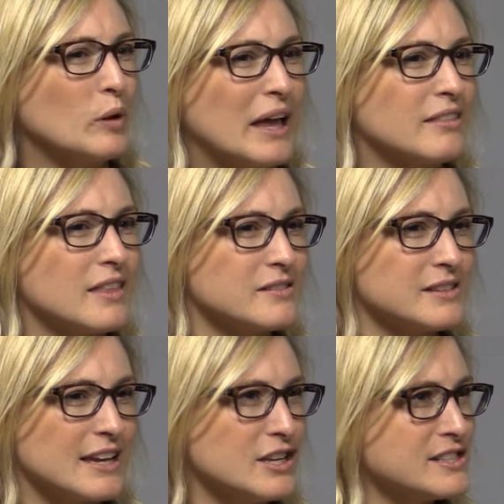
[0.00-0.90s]
get things
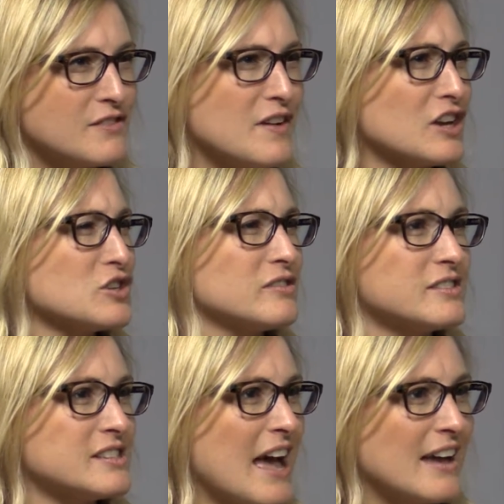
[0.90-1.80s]
like yeast
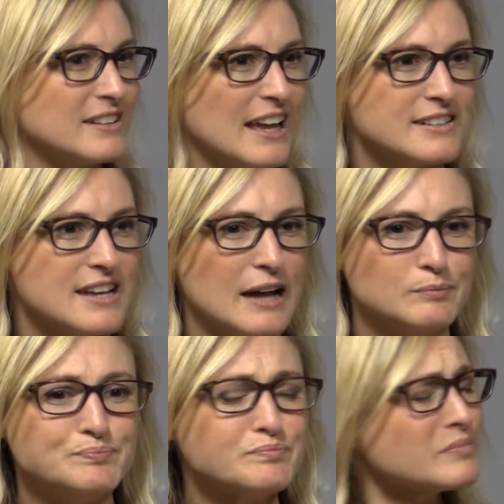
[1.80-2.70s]
infections and get
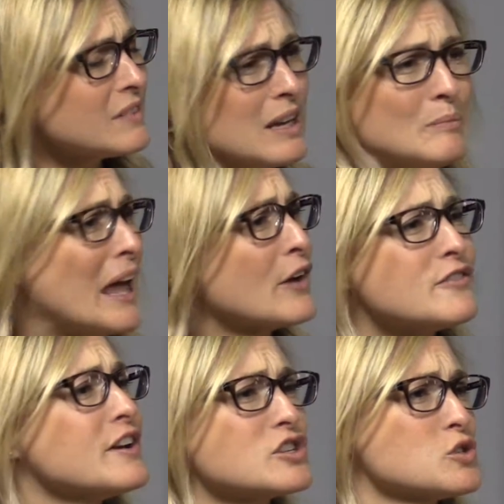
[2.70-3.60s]
bladder
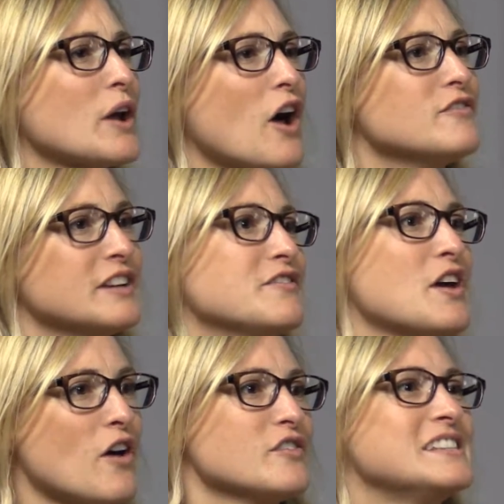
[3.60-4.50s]
infections quite often if
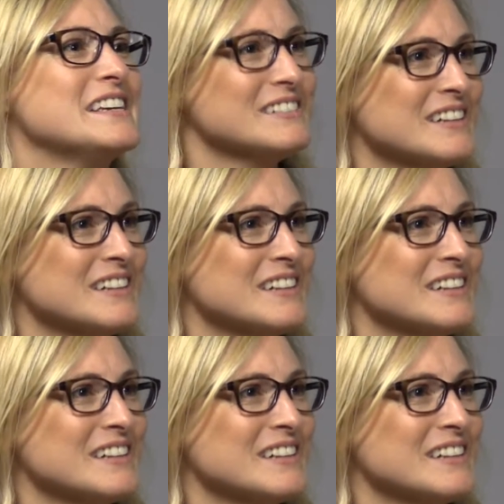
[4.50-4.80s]
they're obviously